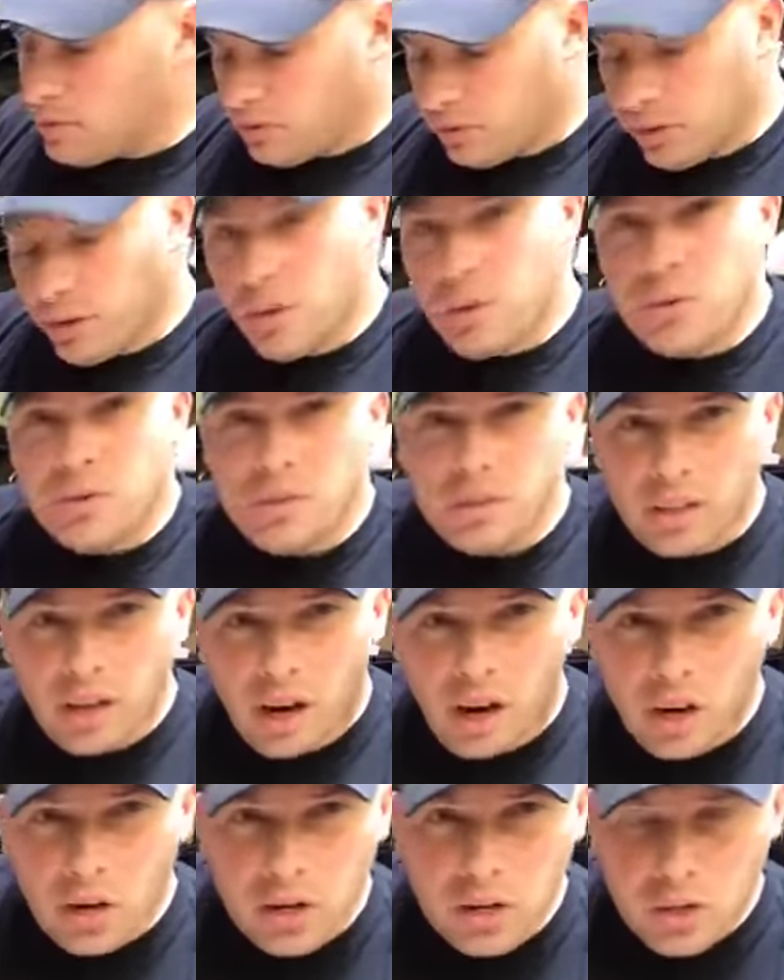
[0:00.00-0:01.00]
for those
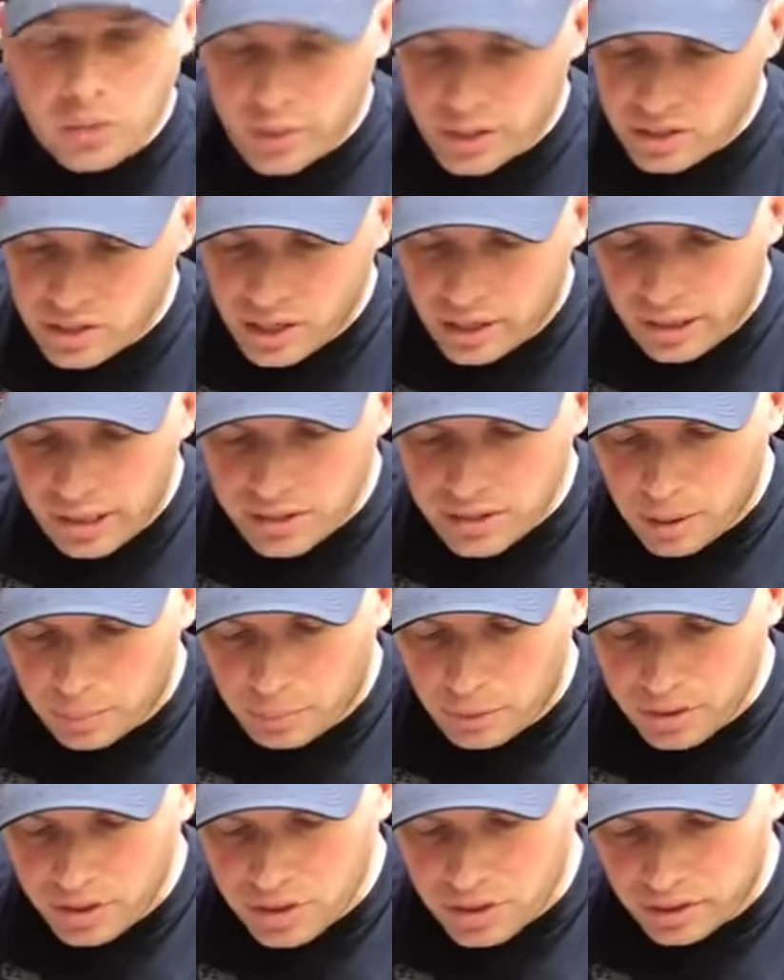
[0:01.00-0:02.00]
harder to reach areas, I'll
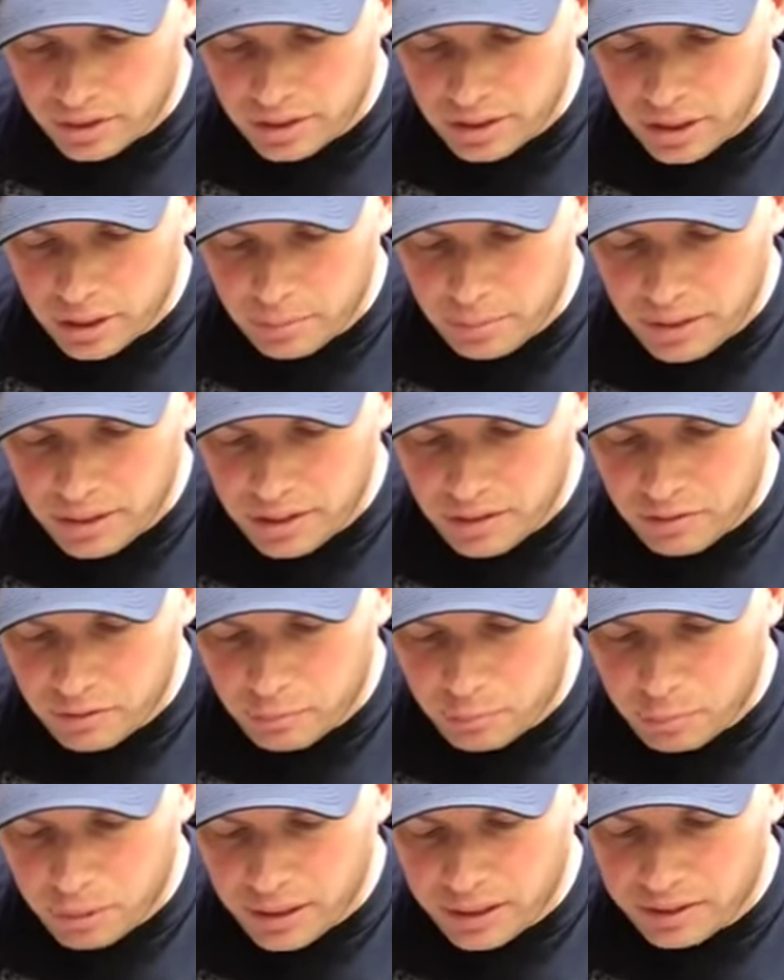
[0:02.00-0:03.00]
put just a little bit
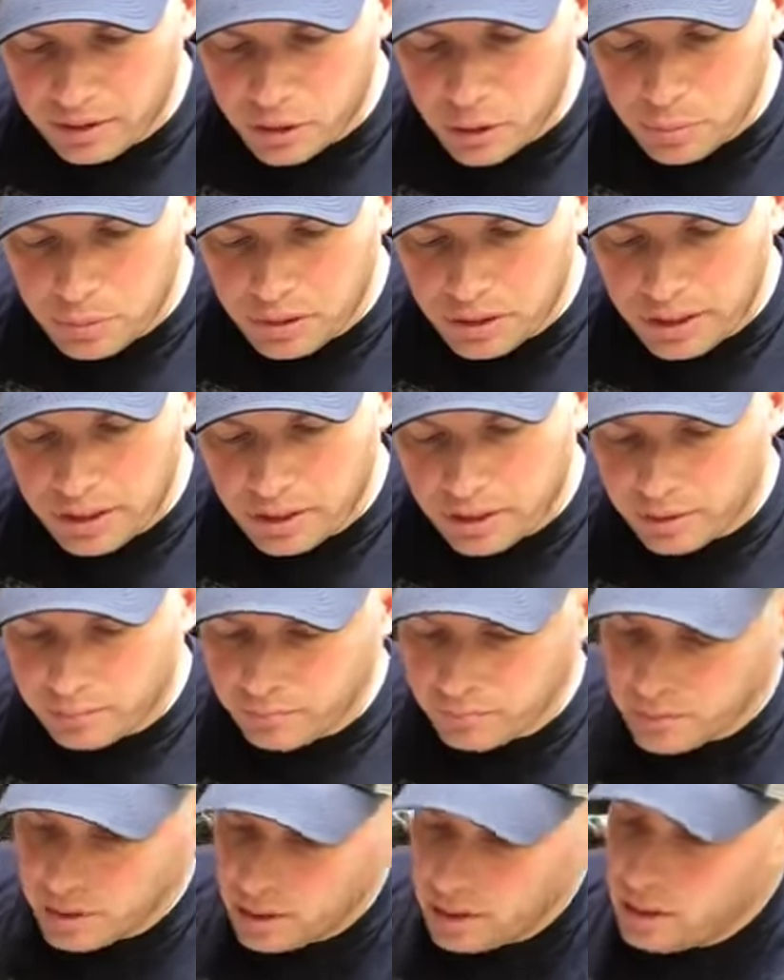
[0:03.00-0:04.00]
of Pig Lube cleaner,
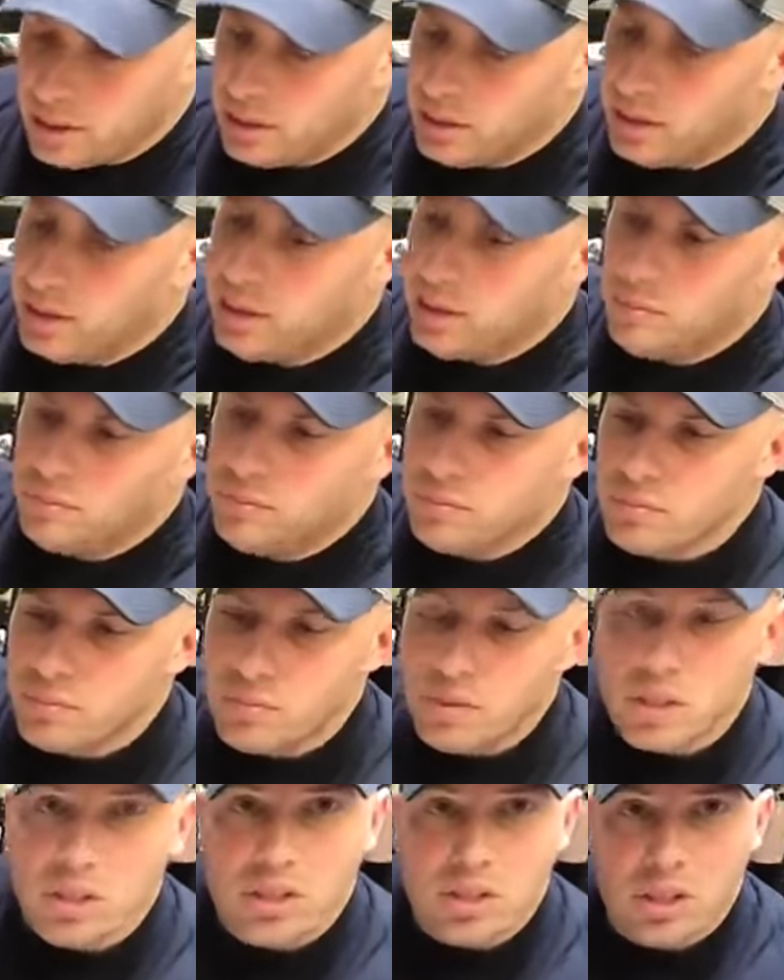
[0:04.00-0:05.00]

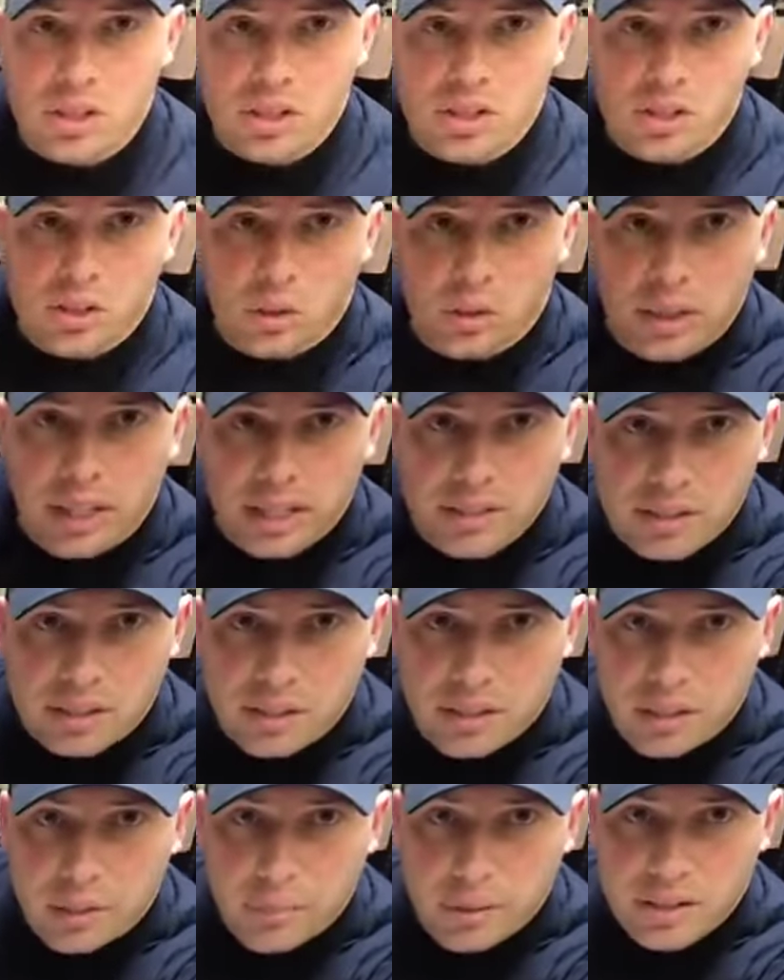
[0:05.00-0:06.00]
just so it gets a
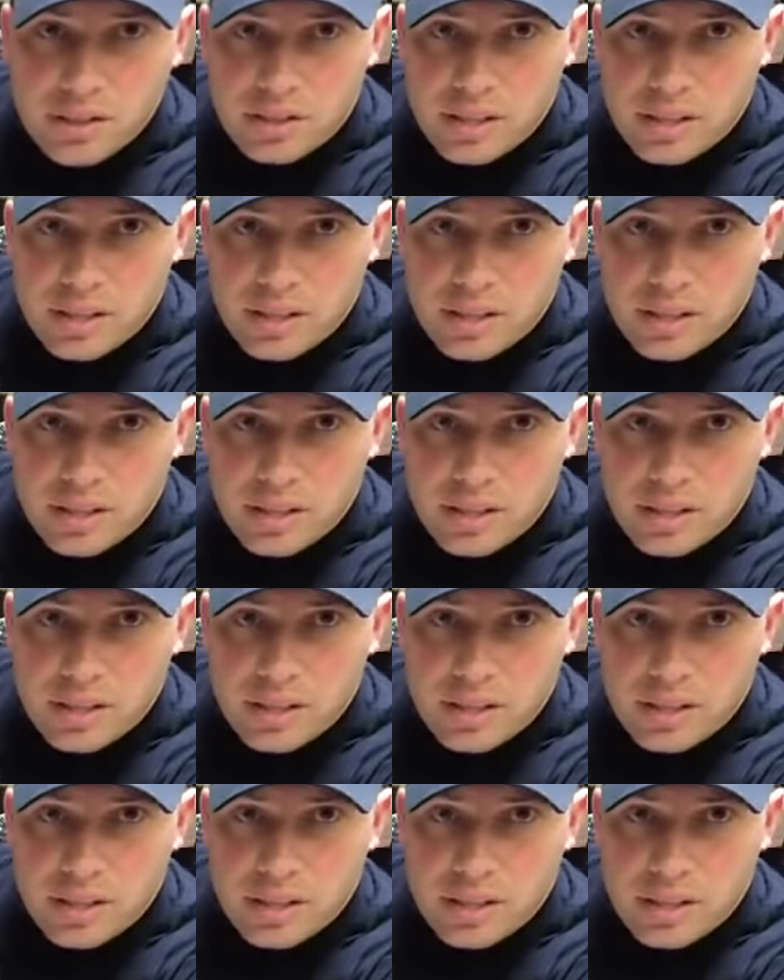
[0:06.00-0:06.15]
little bit